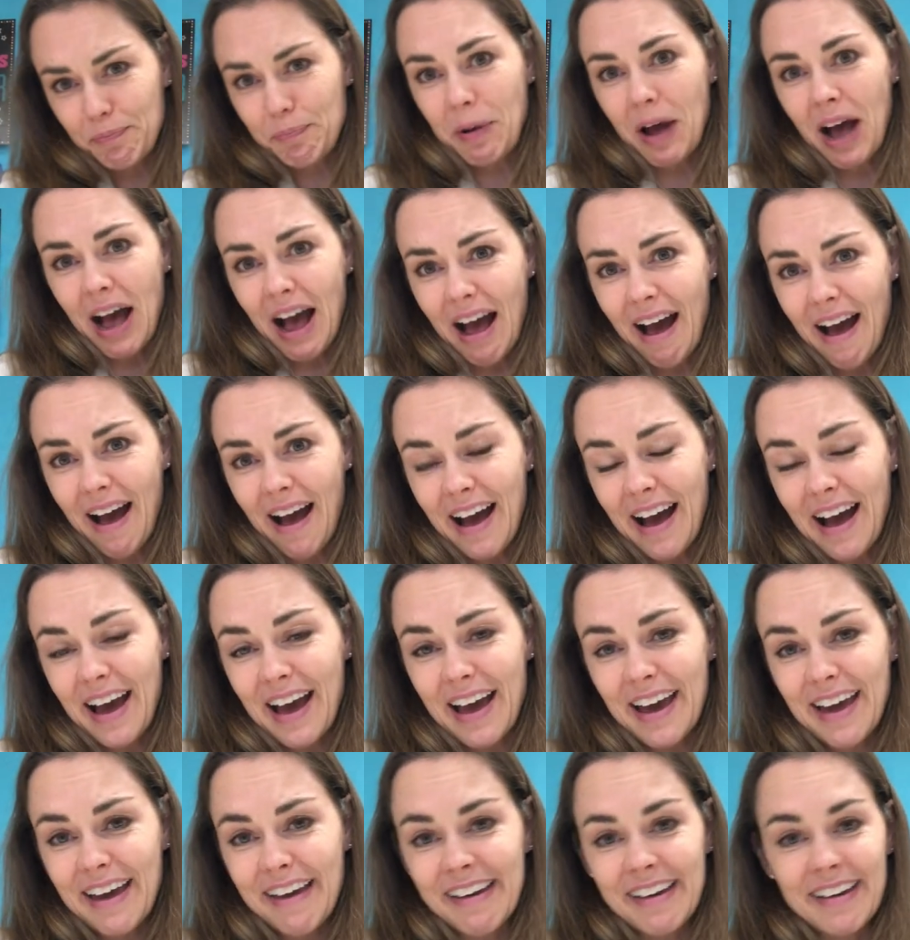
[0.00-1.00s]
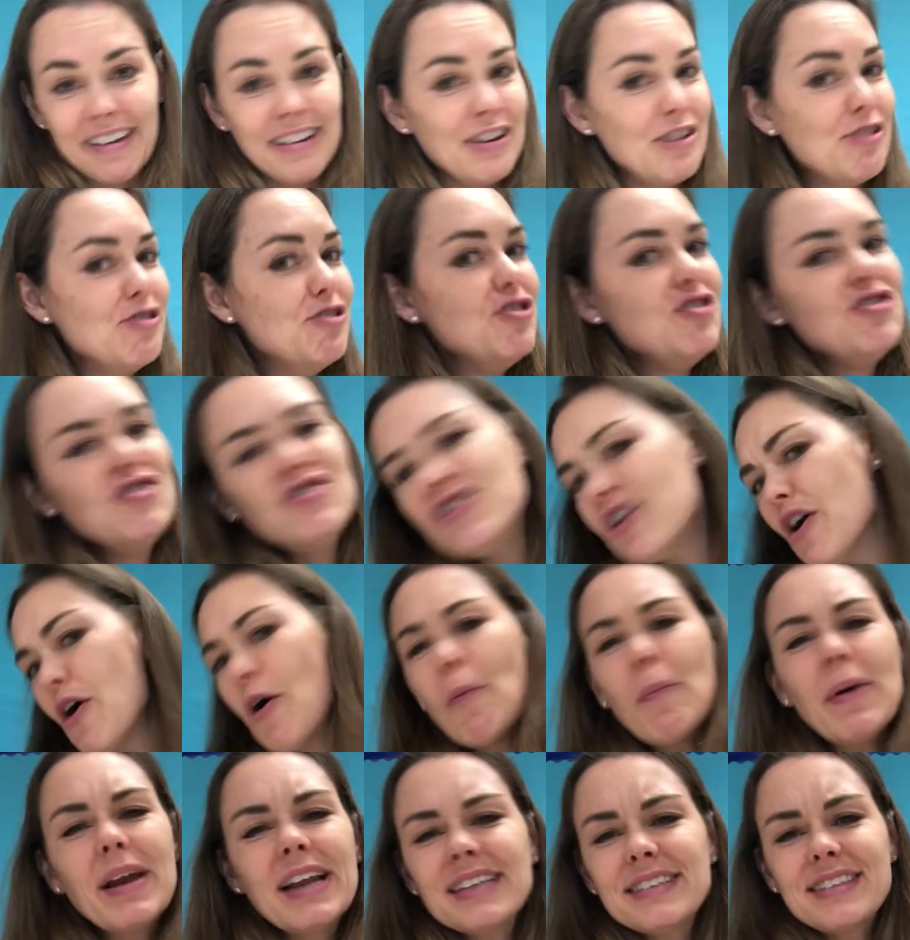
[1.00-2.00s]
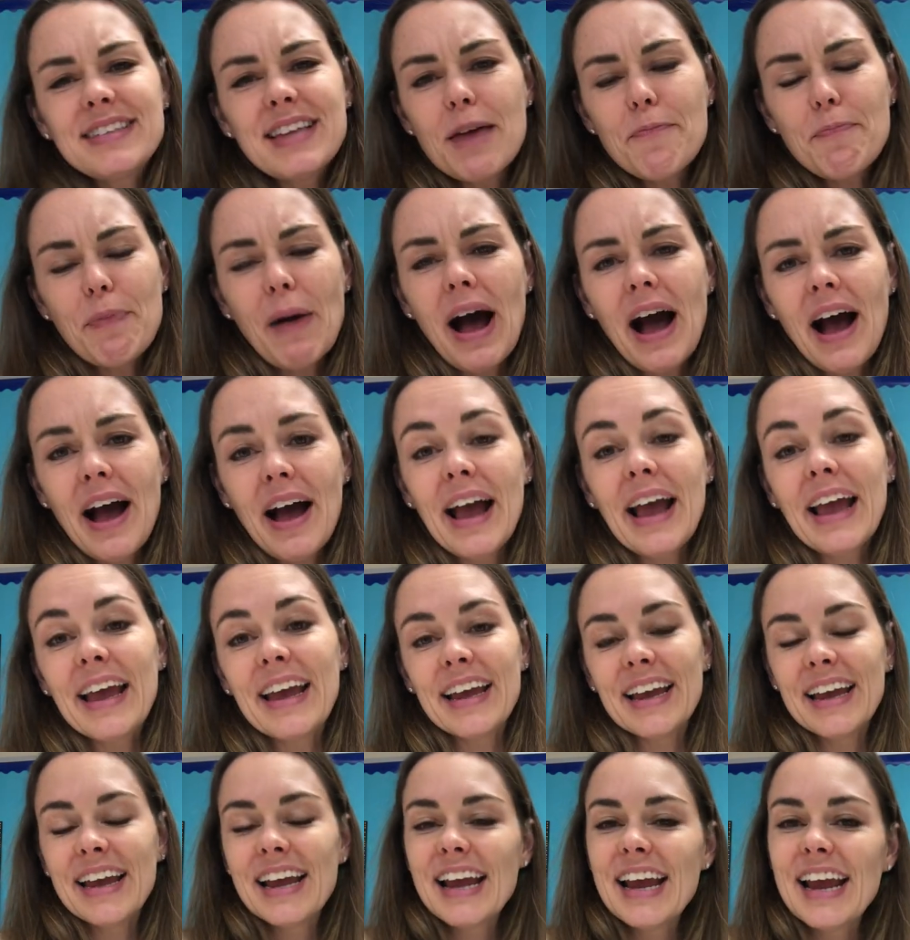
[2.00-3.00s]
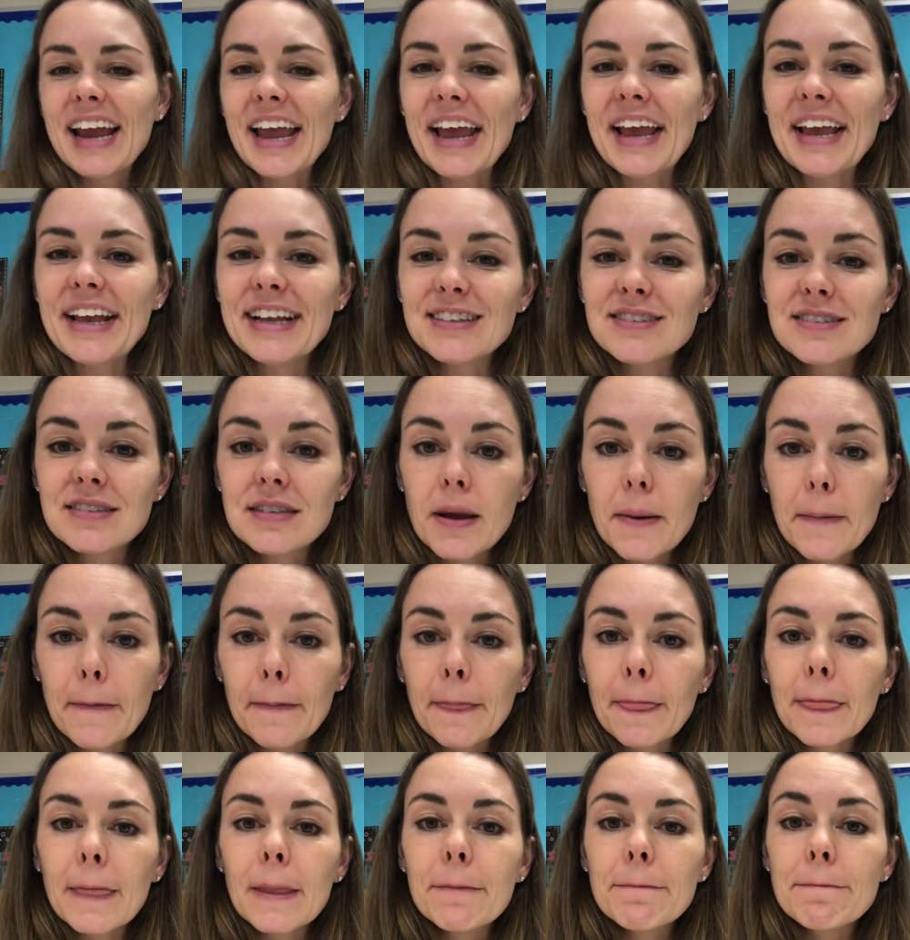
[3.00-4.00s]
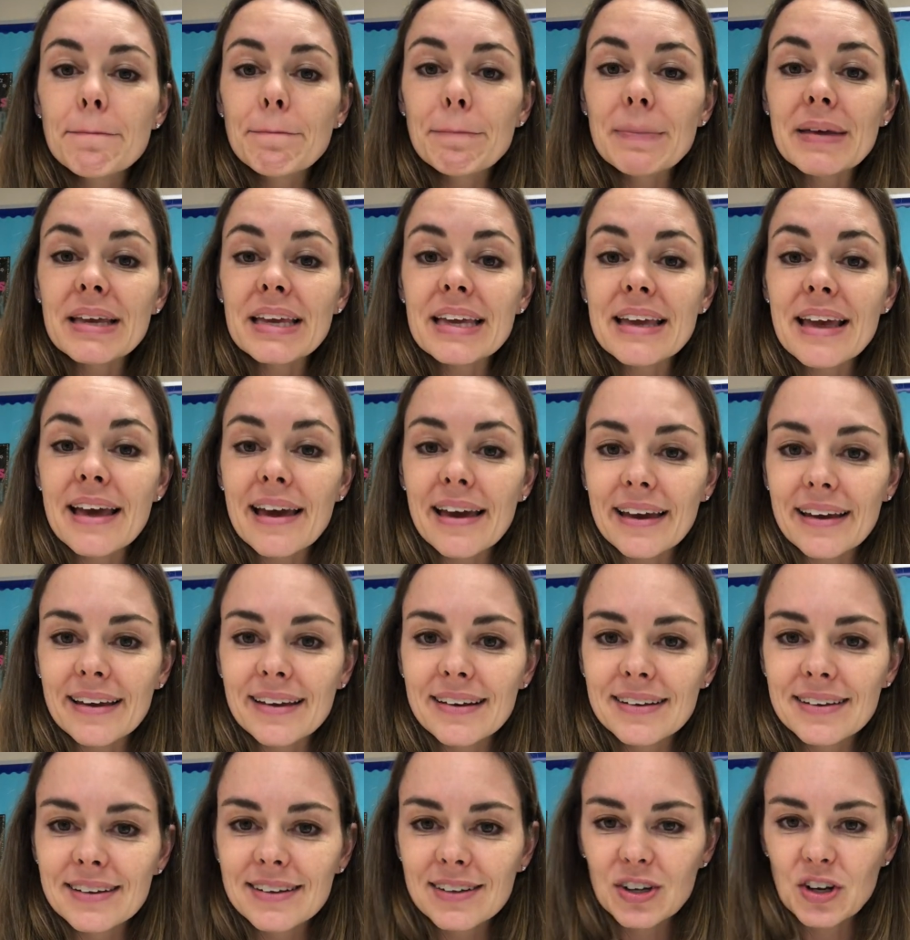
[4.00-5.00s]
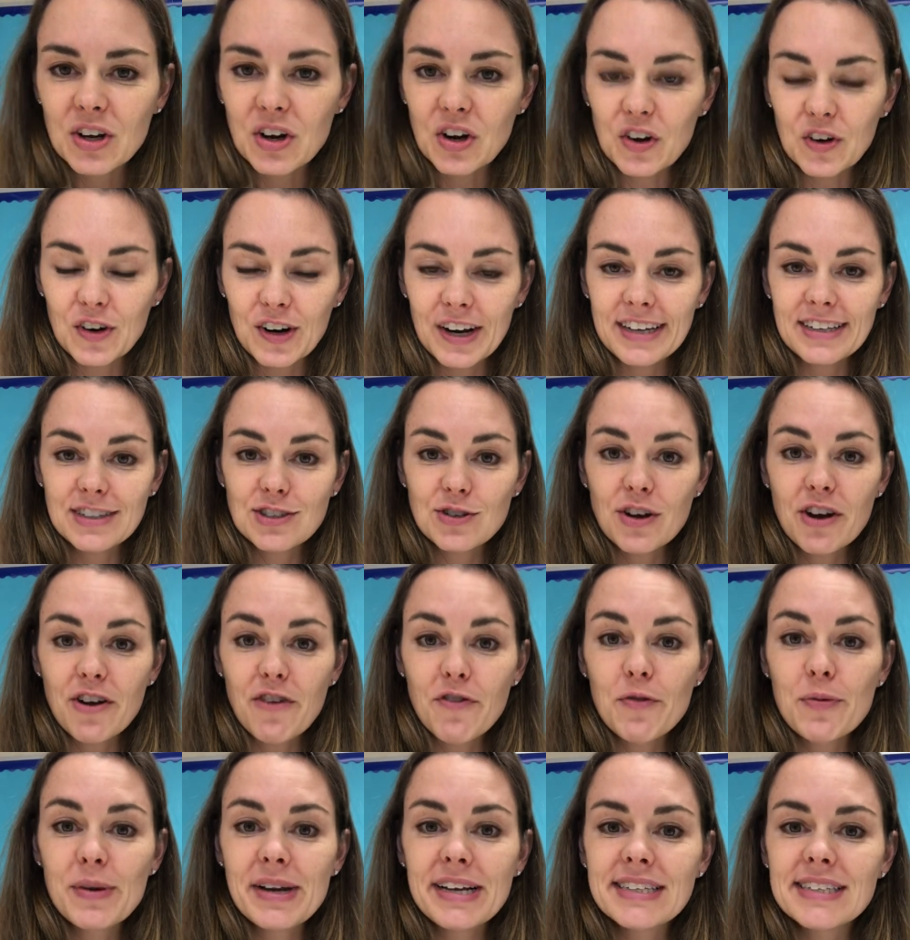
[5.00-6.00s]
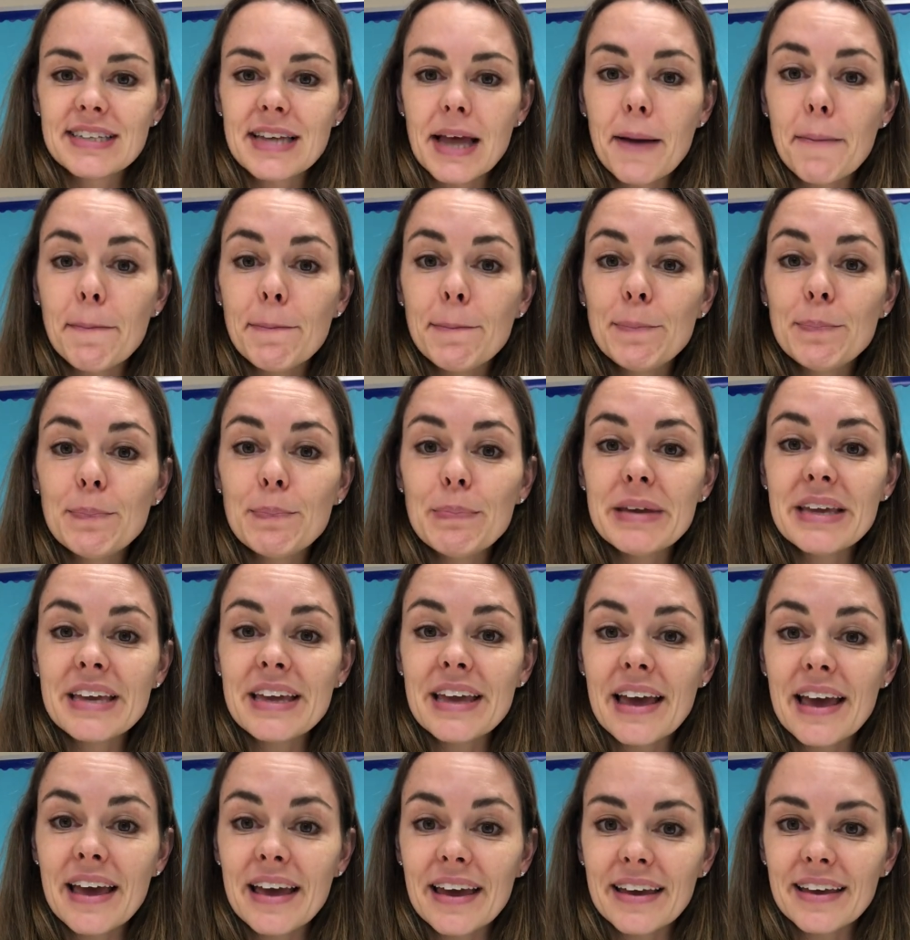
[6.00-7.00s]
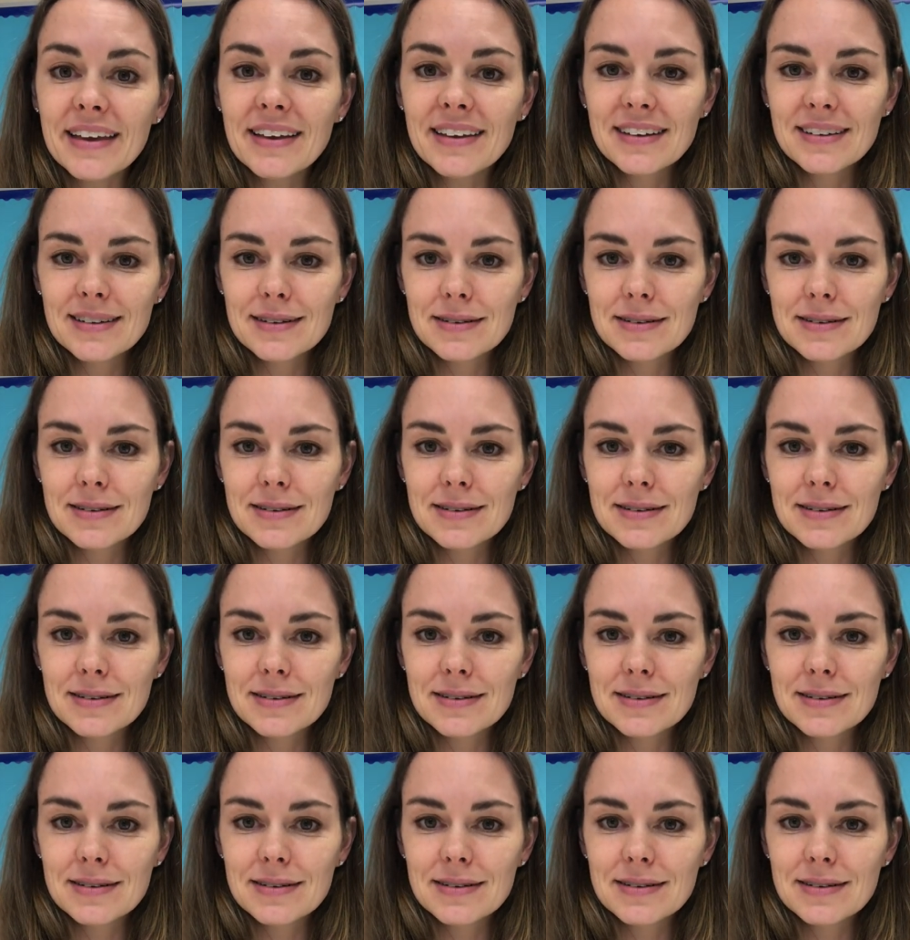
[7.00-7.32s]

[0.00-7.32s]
pie. Nobody say pie. It's pie. All right, so everybody say pie.